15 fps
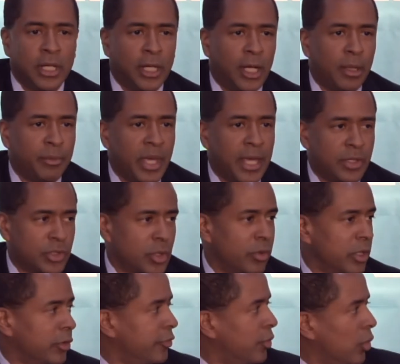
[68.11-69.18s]
and so
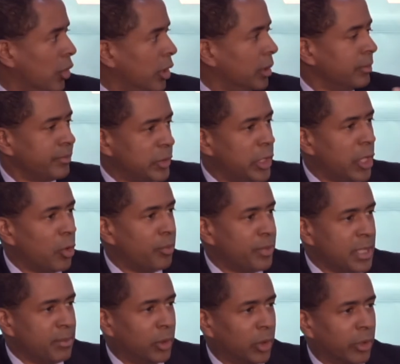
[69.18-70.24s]
therefore,
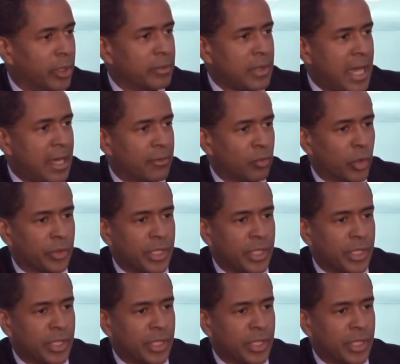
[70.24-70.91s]
people are out of work.